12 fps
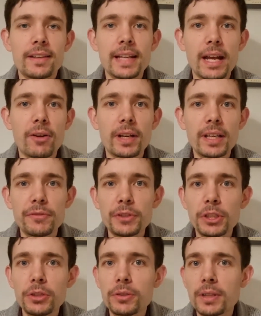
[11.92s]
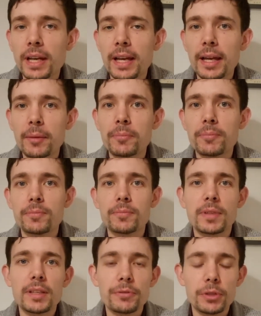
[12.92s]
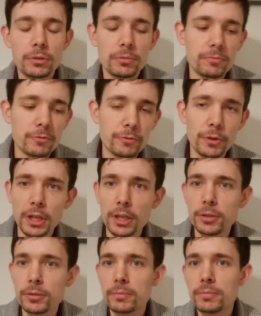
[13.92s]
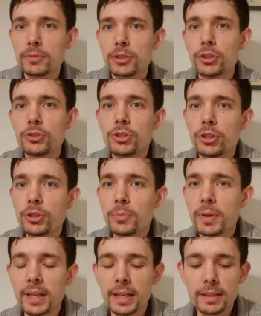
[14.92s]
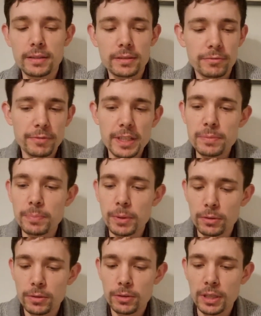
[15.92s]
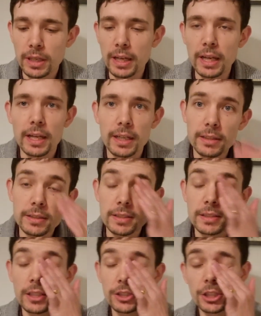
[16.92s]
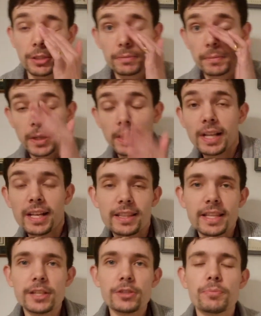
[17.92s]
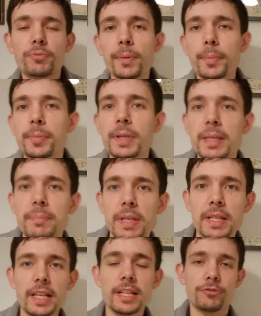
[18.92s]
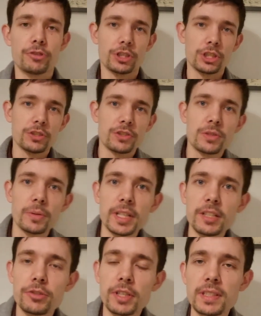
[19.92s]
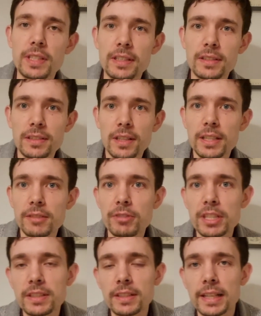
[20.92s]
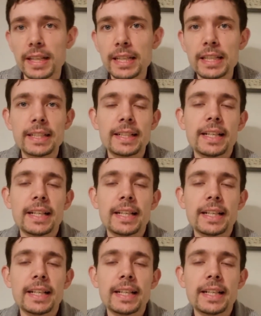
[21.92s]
Now if you, um, if you follow YouTube and Facebook uh, discussion, then you've probably been introduced to an interesting study recently